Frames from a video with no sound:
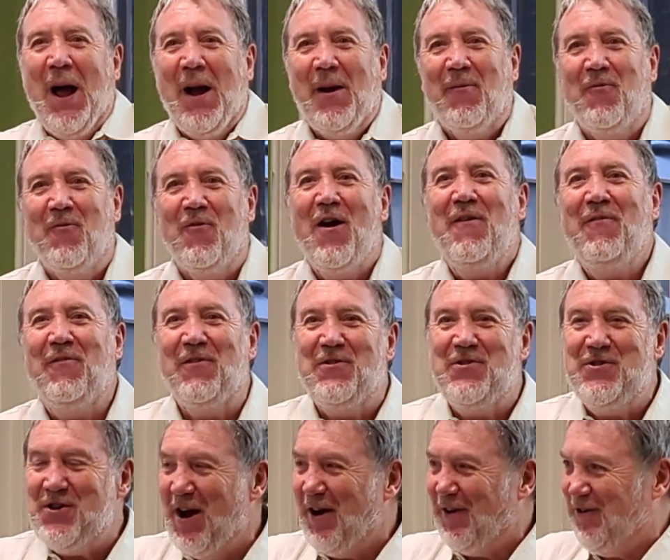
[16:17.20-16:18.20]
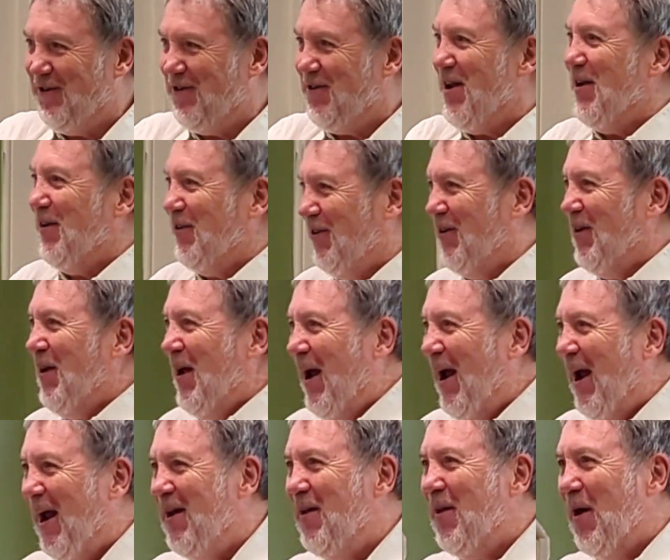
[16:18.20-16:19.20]
rough justice
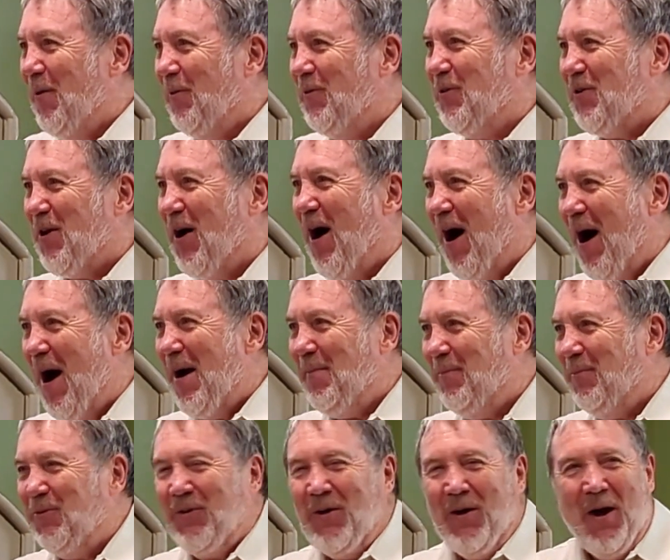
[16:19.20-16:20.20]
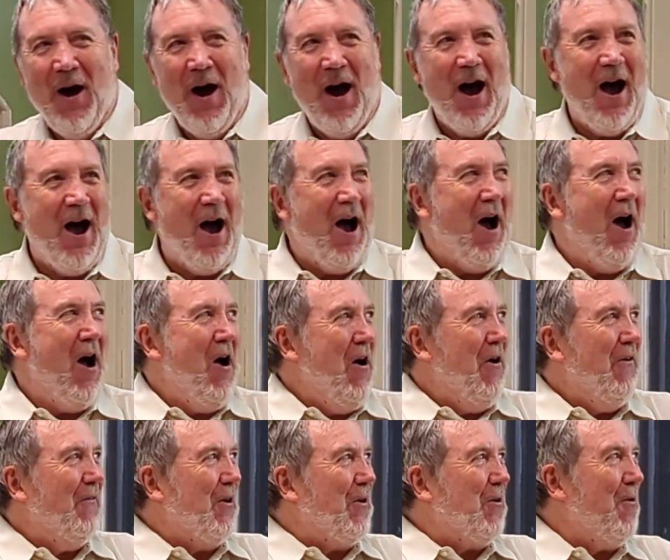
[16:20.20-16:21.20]
in those times.
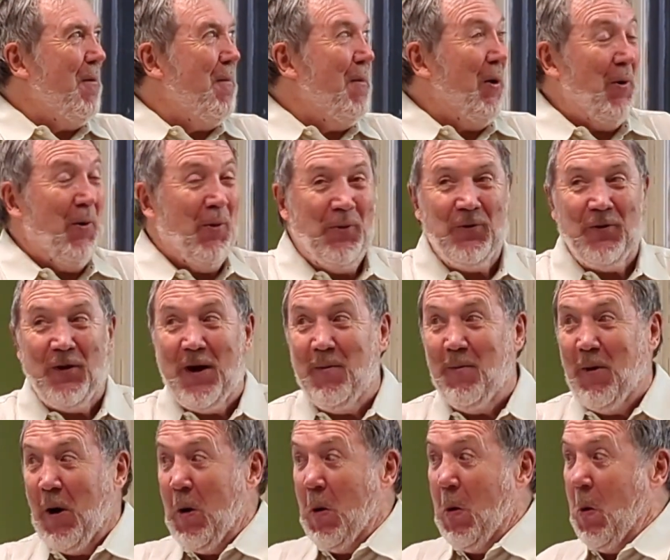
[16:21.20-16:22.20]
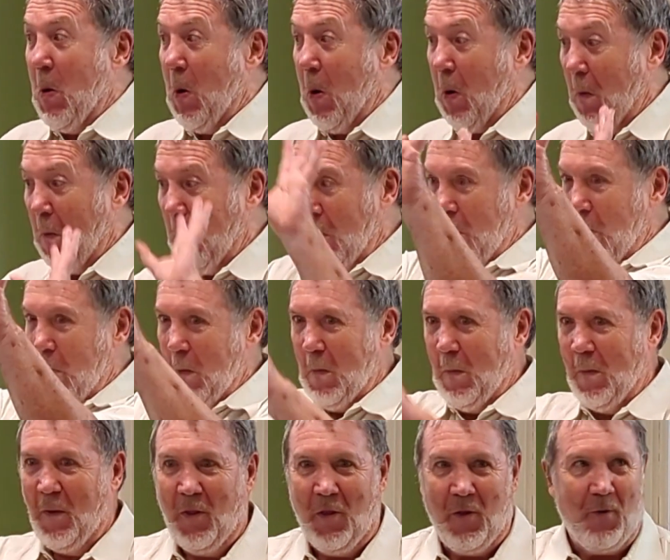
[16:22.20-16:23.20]
Uh, the criminals, they were
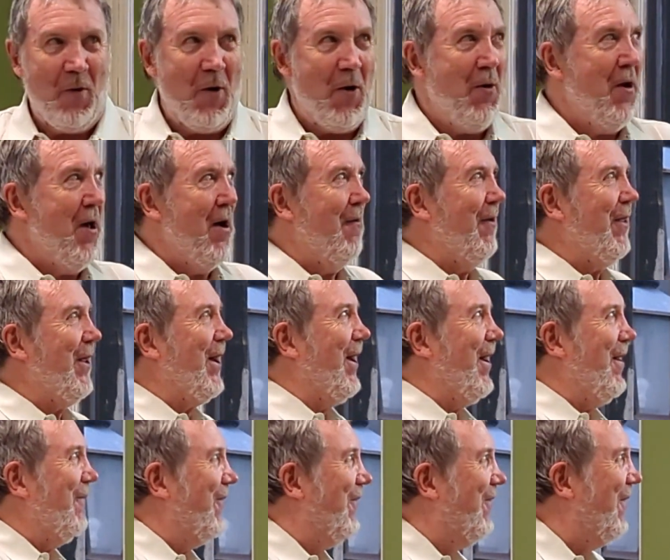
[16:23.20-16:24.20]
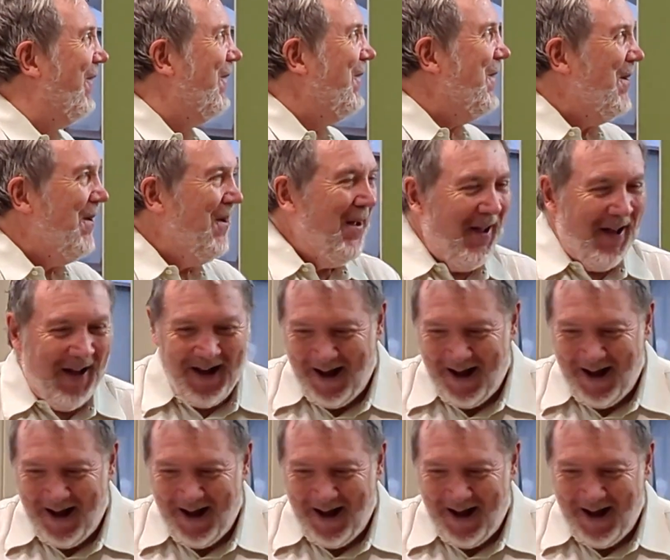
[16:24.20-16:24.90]
thrown over the cliff.